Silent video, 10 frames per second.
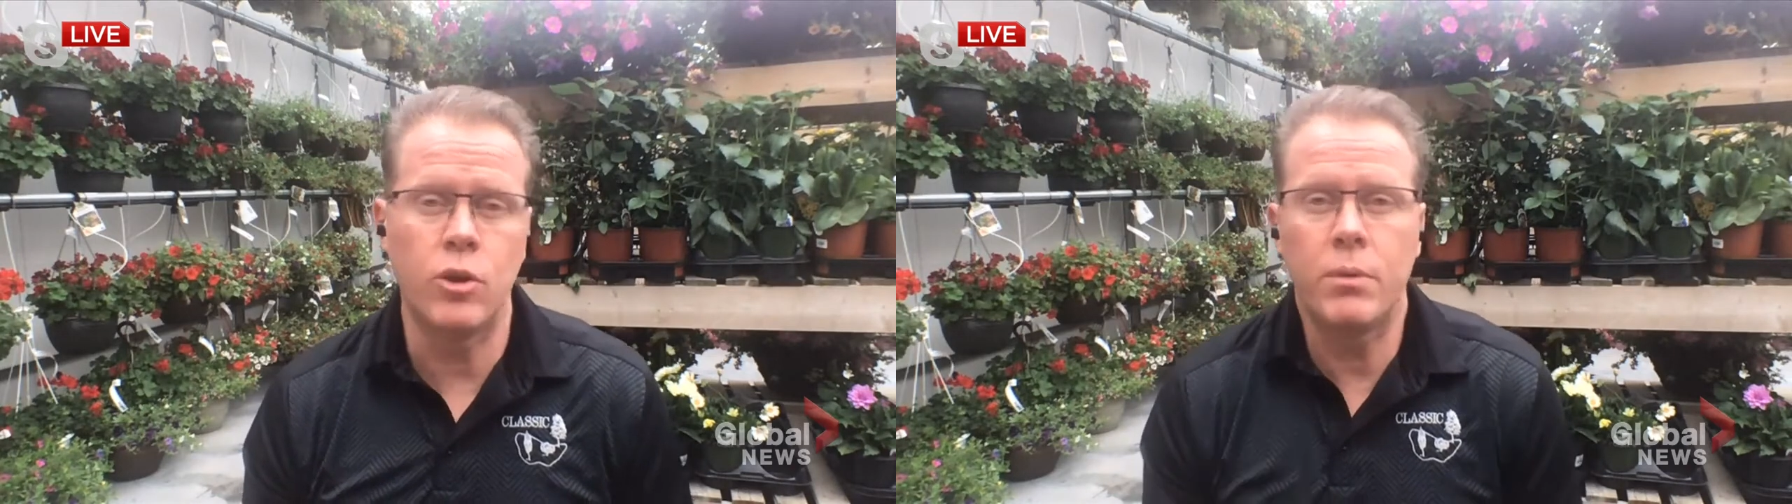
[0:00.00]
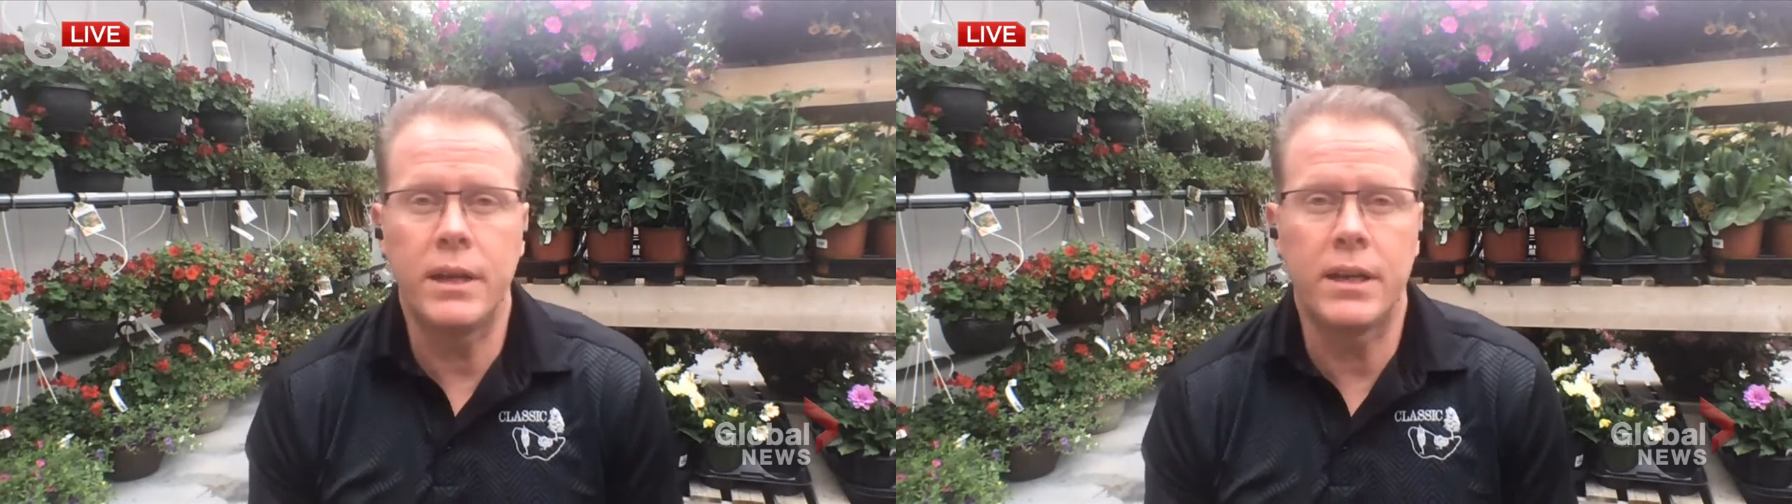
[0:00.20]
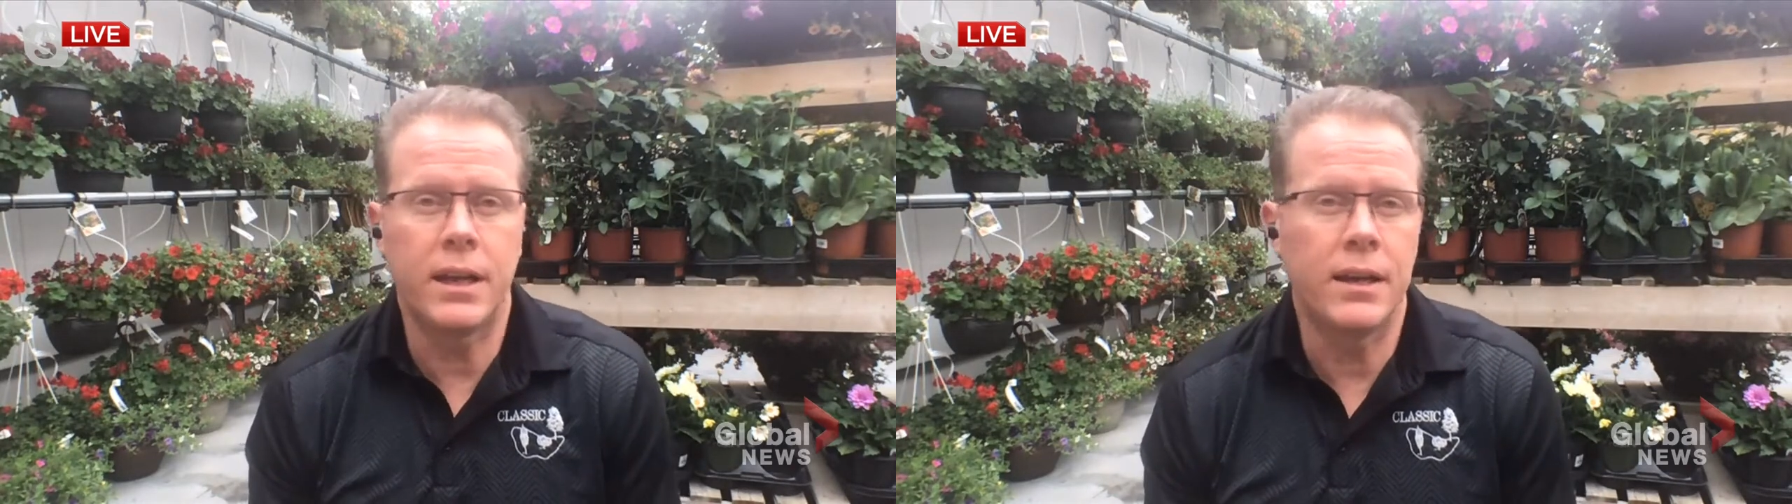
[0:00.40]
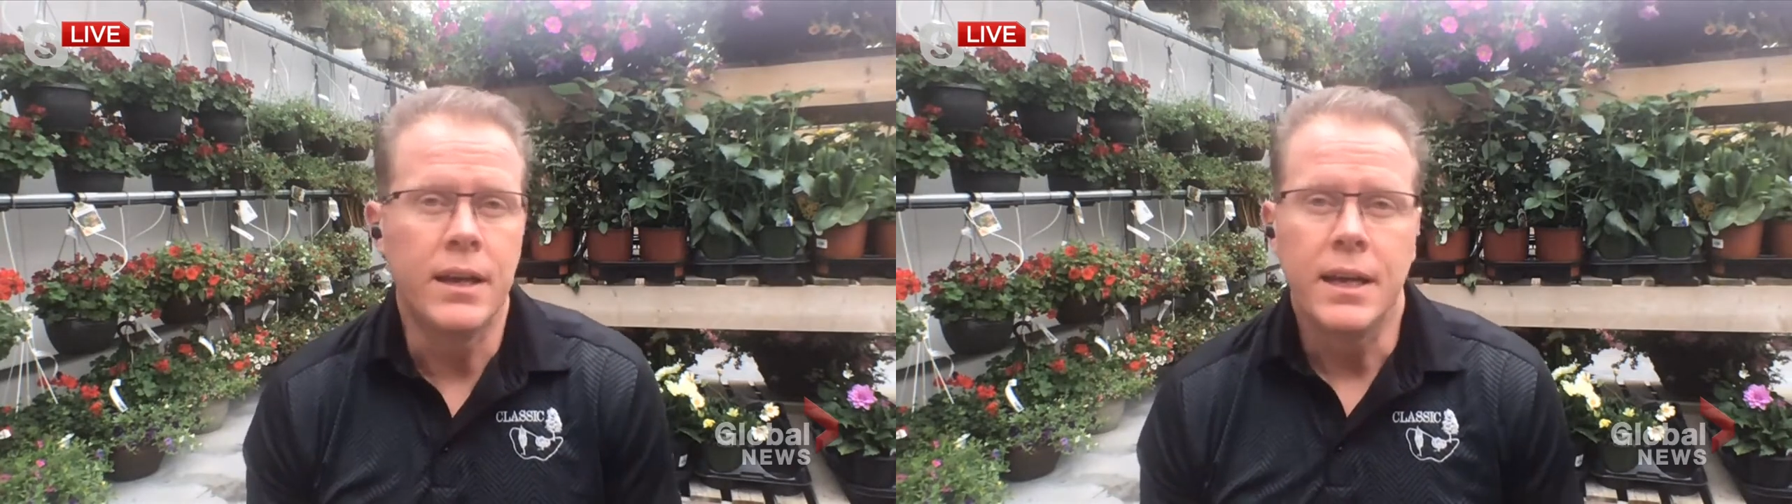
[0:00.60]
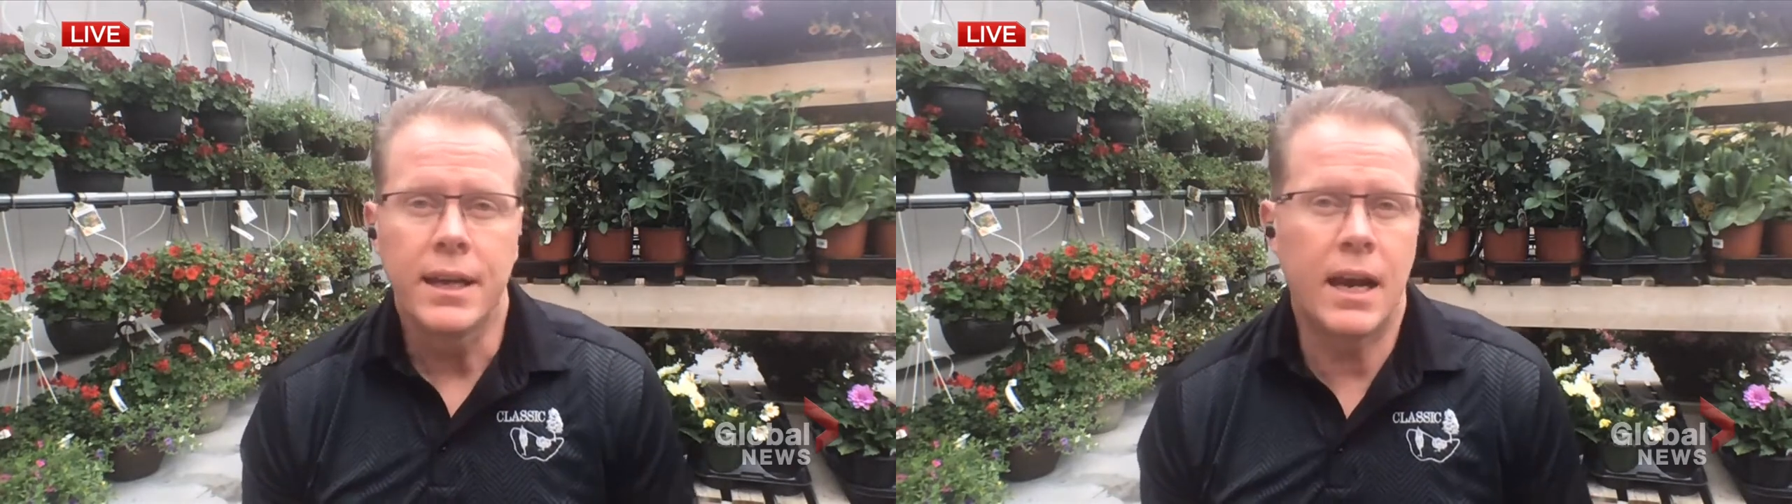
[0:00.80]
Is nobody going
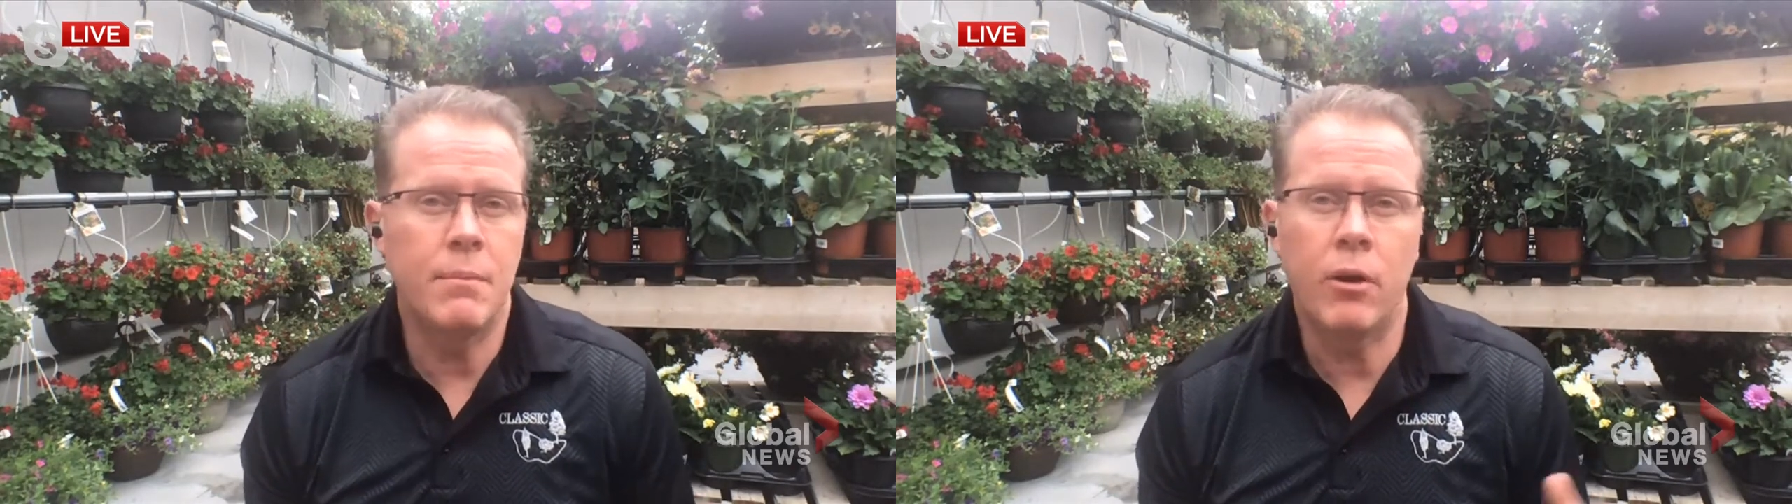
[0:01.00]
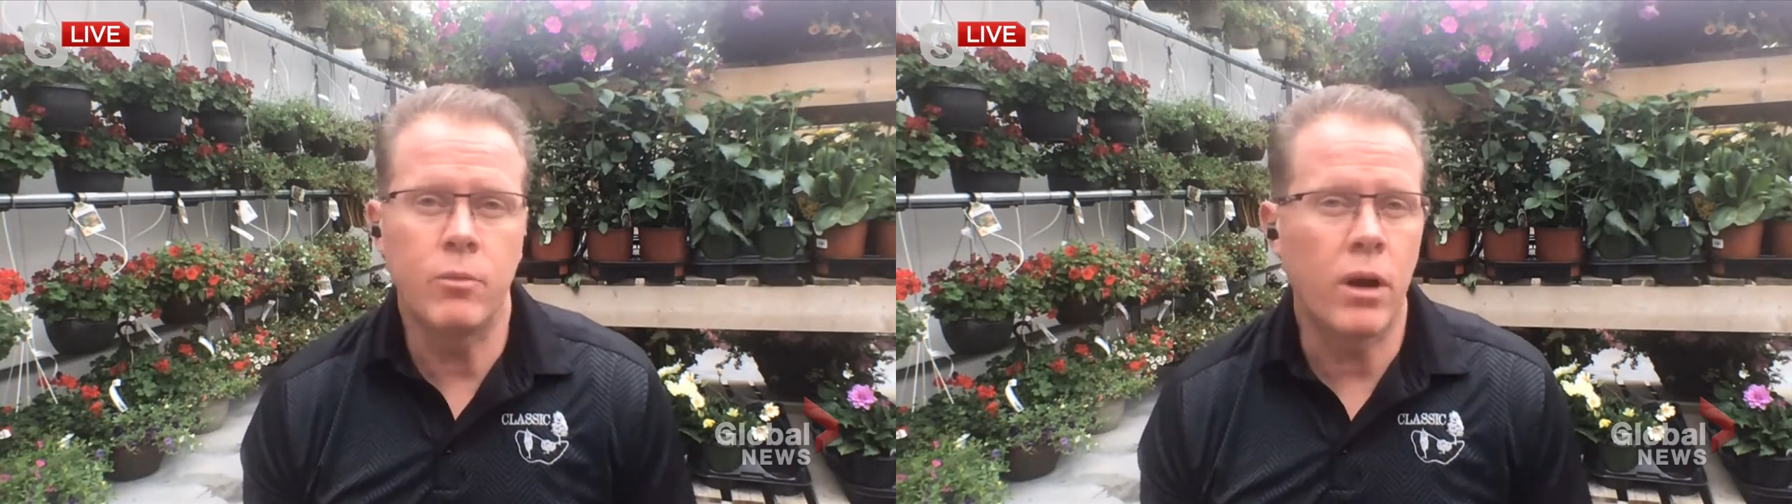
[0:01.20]
to come out